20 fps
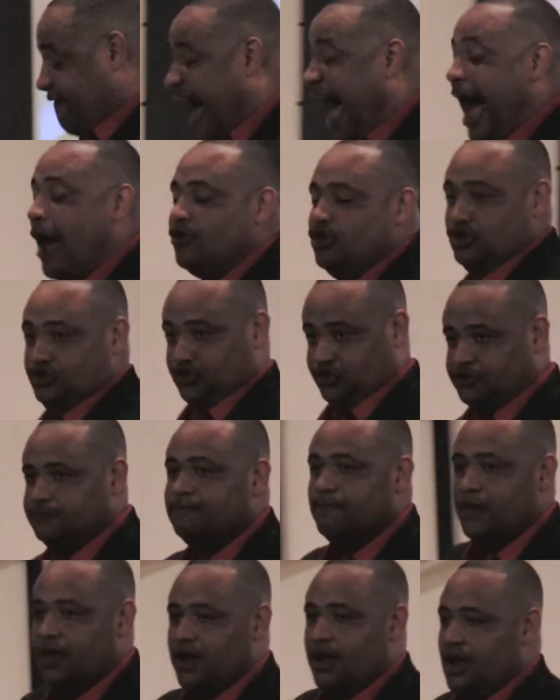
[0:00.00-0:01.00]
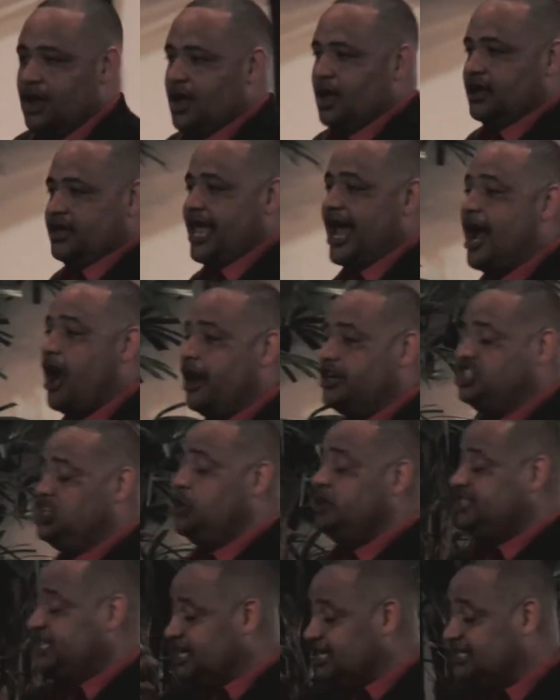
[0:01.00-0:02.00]
values.
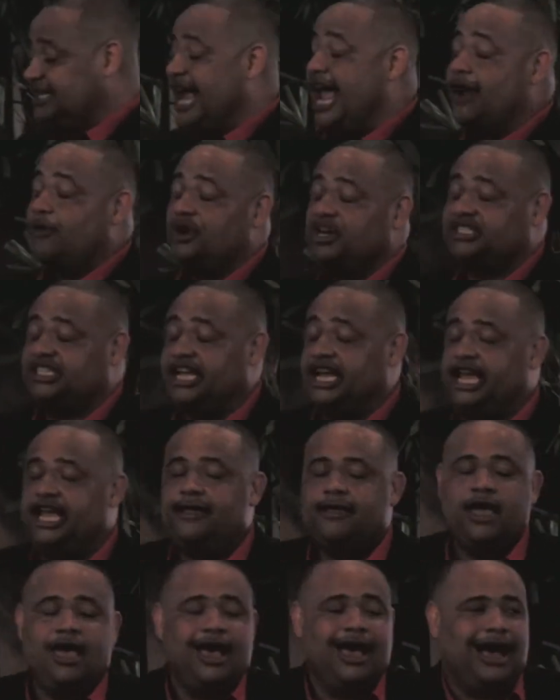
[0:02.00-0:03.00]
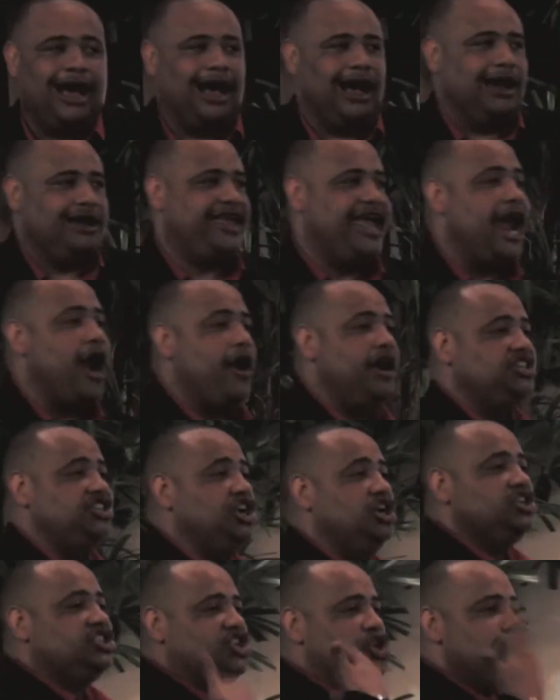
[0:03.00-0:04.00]
Character is integrity.
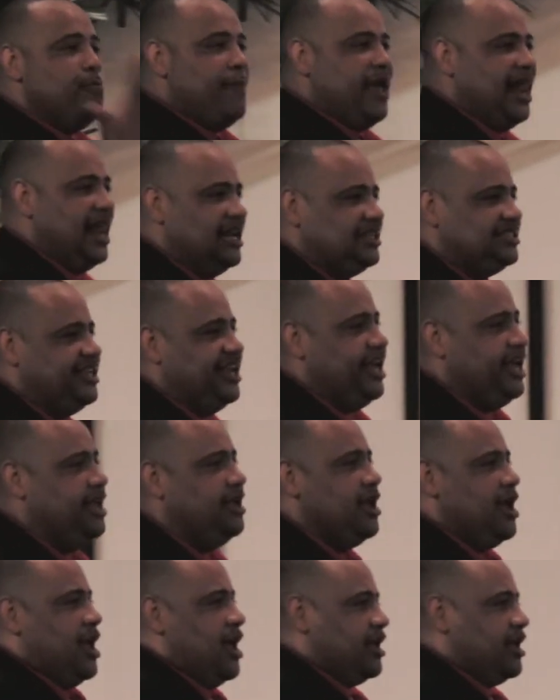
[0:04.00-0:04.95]
Character is humility.